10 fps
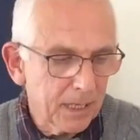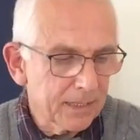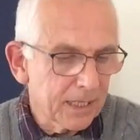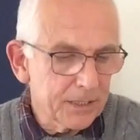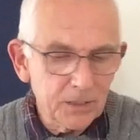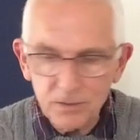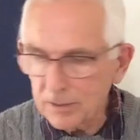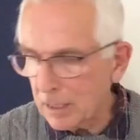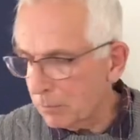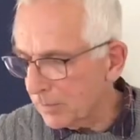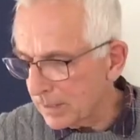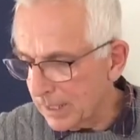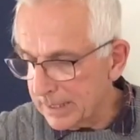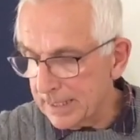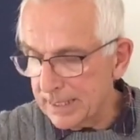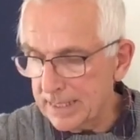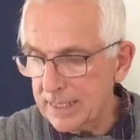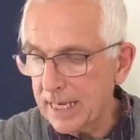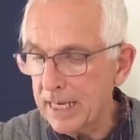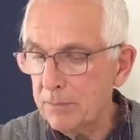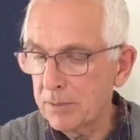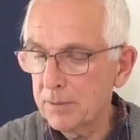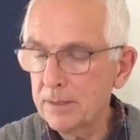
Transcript: and I use double-sided tape